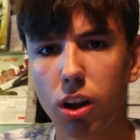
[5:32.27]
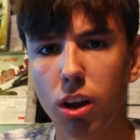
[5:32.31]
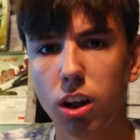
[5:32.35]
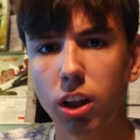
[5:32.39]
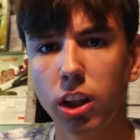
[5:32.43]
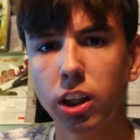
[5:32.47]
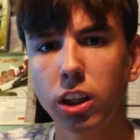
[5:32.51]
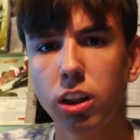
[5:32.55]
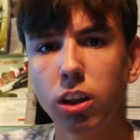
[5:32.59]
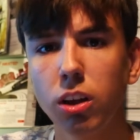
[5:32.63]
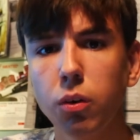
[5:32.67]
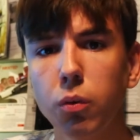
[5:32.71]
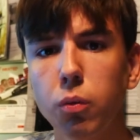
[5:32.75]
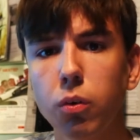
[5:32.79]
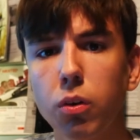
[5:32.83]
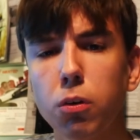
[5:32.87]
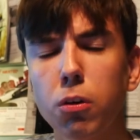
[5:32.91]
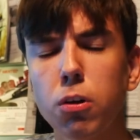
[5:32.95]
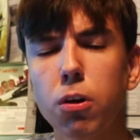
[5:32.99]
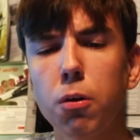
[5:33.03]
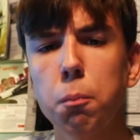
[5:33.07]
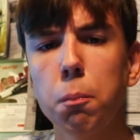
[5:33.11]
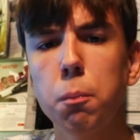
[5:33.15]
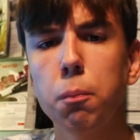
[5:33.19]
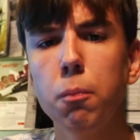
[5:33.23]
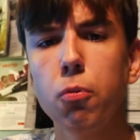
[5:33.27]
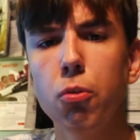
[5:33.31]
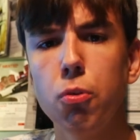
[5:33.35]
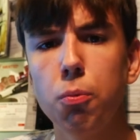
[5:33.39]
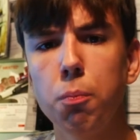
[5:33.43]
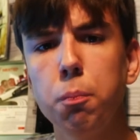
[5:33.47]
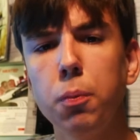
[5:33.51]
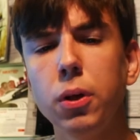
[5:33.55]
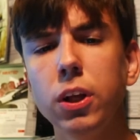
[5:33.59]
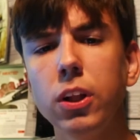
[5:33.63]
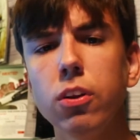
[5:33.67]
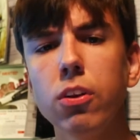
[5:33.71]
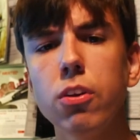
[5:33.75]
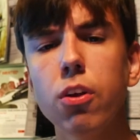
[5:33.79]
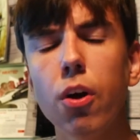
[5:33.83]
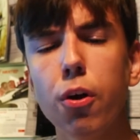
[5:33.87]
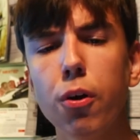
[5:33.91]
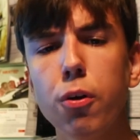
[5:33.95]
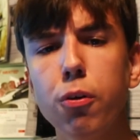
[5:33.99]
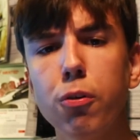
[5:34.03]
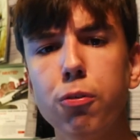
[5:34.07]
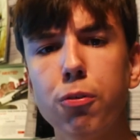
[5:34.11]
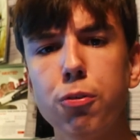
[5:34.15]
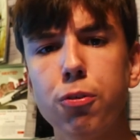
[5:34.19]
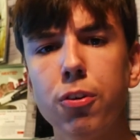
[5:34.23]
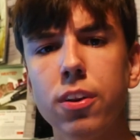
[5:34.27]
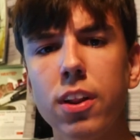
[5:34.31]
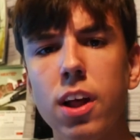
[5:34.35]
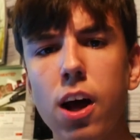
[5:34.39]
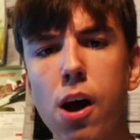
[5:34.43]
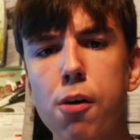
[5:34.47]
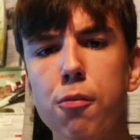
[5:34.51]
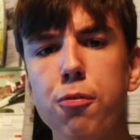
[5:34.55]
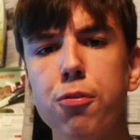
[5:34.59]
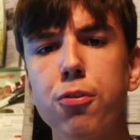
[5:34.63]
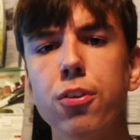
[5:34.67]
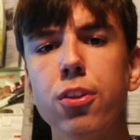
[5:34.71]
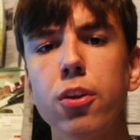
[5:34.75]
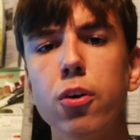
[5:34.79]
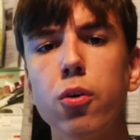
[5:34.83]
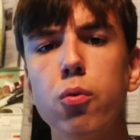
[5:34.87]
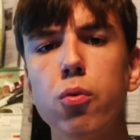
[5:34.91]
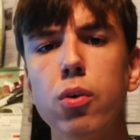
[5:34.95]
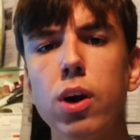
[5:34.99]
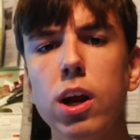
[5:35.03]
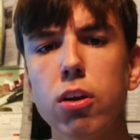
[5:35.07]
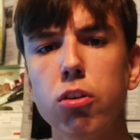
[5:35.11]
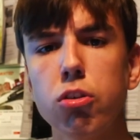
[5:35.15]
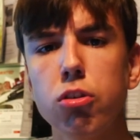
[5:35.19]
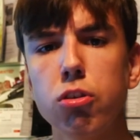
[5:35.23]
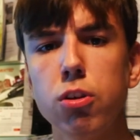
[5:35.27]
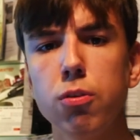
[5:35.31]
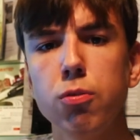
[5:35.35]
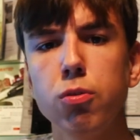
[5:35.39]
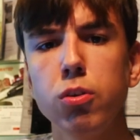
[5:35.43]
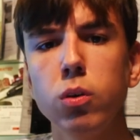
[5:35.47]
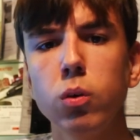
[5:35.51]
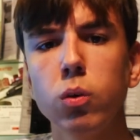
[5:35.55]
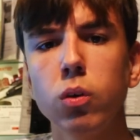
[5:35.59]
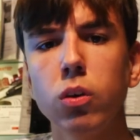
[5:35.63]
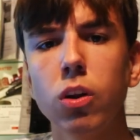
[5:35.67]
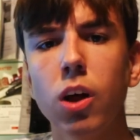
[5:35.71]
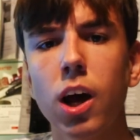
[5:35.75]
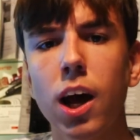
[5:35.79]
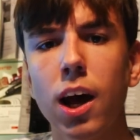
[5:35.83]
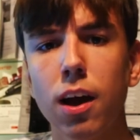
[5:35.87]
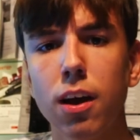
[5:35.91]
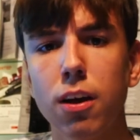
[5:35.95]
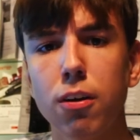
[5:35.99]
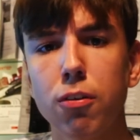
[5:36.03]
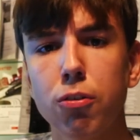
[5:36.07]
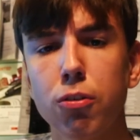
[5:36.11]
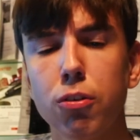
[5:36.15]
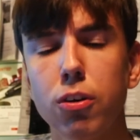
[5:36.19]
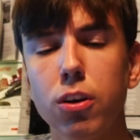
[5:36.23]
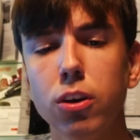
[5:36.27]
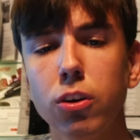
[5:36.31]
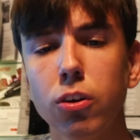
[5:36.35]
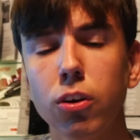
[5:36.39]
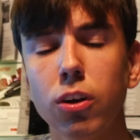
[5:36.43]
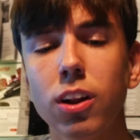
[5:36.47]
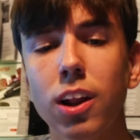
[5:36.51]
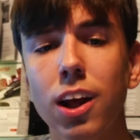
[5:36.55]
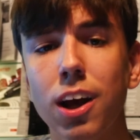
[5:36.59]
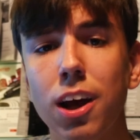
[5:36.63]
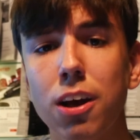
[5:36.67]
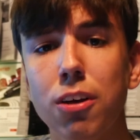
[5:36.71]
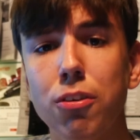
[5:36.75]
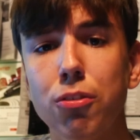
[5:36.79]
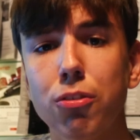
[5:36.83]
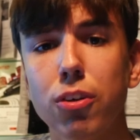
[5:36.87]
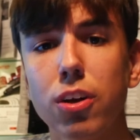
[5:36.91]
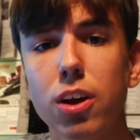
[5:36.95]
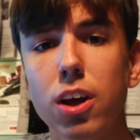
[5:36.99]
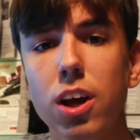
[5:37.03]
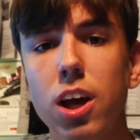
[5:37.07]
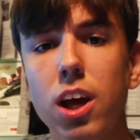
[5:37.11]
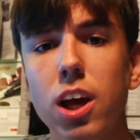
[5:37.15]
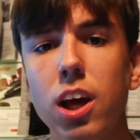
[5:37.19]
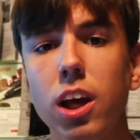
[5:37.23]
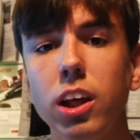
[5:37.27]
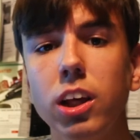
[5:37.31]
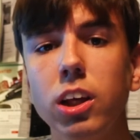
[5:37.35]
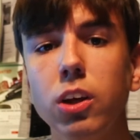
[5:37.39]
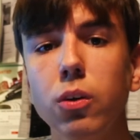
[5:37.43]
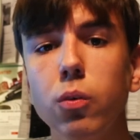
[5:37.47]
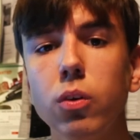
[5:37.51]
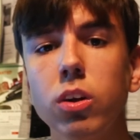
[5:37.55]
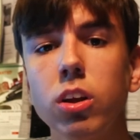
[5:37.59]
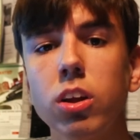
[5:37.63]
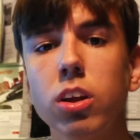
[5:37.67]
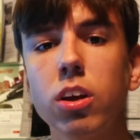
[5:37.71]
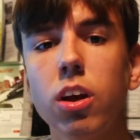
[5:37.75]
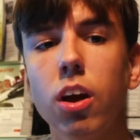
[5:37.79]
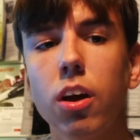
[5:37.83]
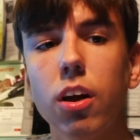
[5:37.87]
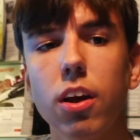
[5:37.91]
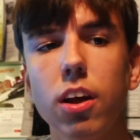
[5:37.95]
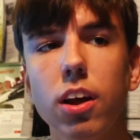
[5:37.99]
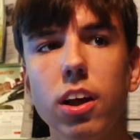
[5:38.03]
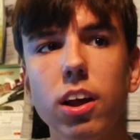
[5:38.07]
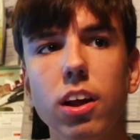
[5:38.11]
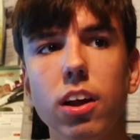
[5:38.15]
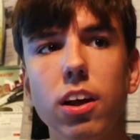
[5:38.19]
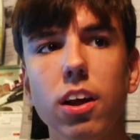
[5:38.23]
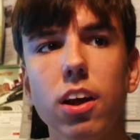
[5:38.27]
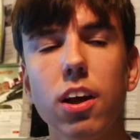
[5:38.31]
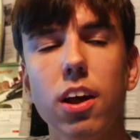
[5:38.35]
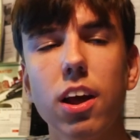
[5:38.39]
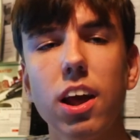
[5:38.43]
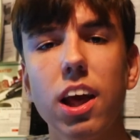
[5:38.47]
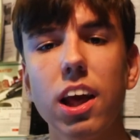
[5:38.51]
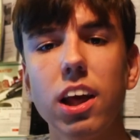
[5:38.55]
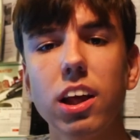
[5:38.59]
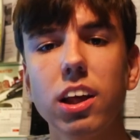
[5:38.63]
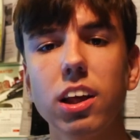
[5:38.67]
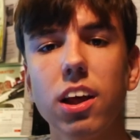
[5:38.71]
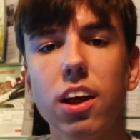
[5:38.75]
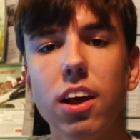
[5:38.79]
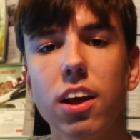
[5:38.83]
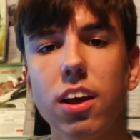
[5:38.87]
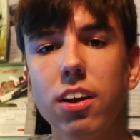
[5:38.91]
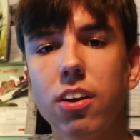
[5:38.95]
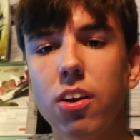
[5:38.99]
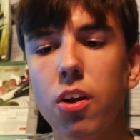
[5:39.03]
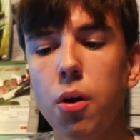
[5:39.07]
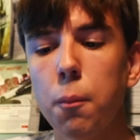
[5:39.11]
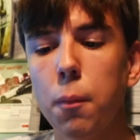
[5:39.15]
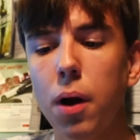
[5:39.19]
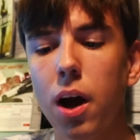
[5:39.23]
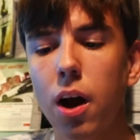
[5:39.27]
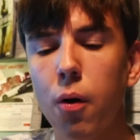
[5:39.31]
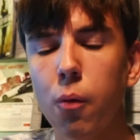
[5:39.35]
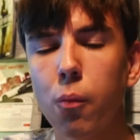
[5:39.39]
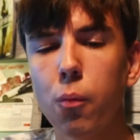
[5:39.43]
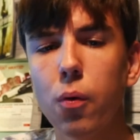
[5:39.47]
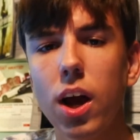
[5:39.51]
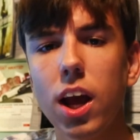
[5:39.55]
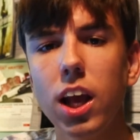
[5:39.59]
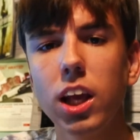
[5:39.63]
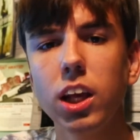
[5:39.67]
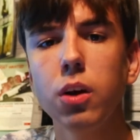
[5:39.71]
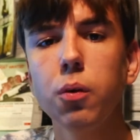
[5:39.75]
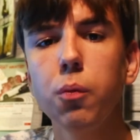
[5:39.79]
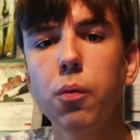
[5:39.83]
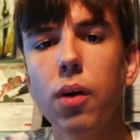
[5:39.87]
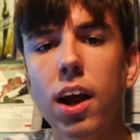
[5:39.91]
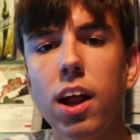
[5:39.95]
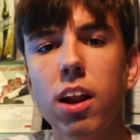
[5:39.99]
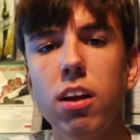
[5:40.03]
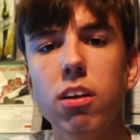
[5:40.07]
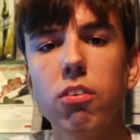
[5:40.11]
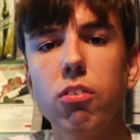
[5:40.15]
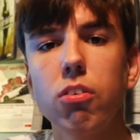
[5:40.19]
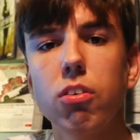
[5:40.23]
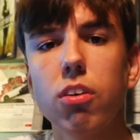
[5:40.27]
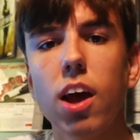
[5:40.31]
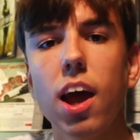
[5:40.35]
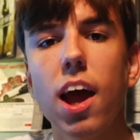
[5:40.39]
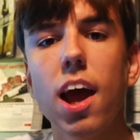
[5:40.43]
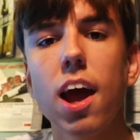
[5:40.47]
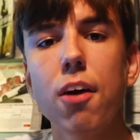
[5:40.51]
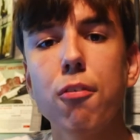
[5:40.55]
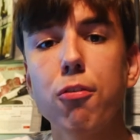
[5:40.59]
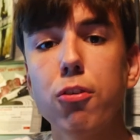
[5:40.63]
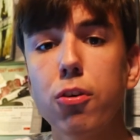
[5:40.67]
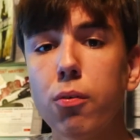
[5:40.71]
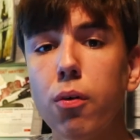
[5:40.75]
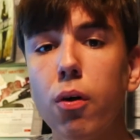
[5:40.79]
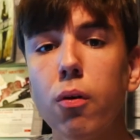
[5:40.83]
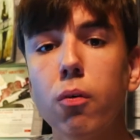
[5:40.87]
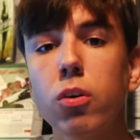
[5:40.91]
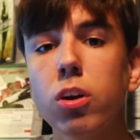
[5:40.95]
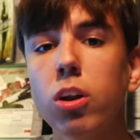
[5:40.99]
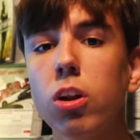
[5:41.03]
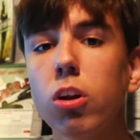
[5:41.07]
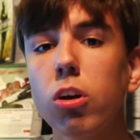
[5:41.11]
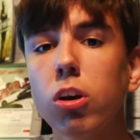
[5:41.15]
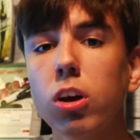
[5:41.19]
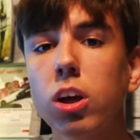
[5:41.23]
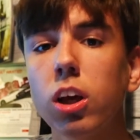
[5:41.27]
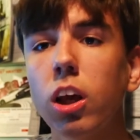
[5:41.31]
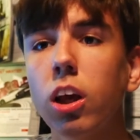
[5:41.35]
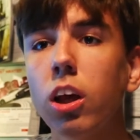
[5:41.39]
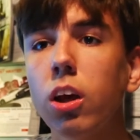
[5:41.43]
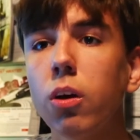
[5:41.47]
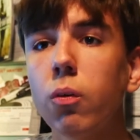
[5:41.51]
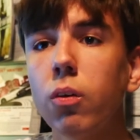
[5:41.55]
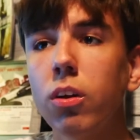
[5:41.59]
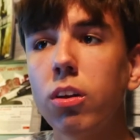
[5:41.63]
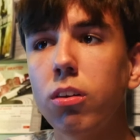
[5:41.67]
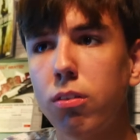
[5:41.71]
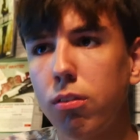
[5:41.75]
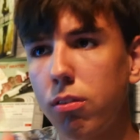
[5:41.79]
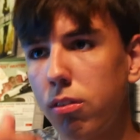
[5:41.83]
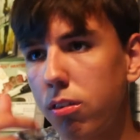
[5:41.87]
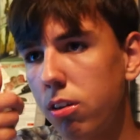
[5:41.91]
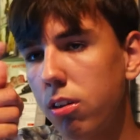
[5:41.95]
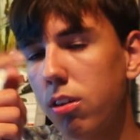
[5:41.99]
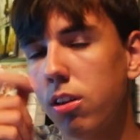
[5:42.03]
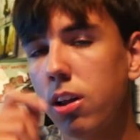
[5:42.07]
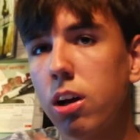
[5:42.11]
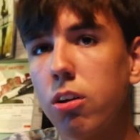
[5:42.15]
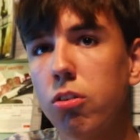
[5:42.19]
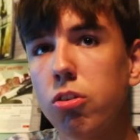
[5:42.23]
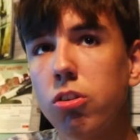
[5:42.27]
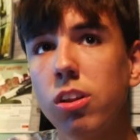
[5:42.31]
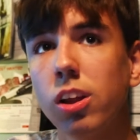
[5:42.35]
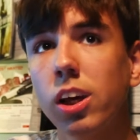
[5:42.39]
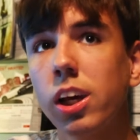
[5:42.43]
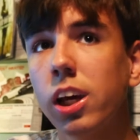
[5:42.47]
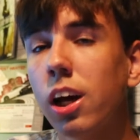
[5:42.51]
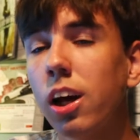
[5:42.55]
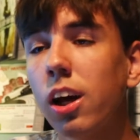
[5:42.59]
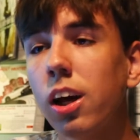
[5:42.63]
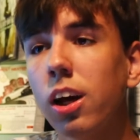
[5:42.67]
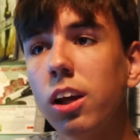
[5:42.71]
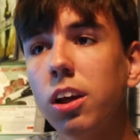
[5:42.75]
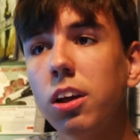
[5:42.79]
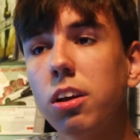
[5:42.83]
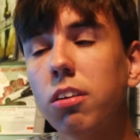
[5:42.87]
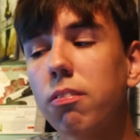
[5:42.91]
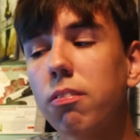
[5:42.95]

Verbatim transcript: You would be known for that for the rest of your life. Your life. You would go. No matter where you went, everyone would look at you and that's the guy.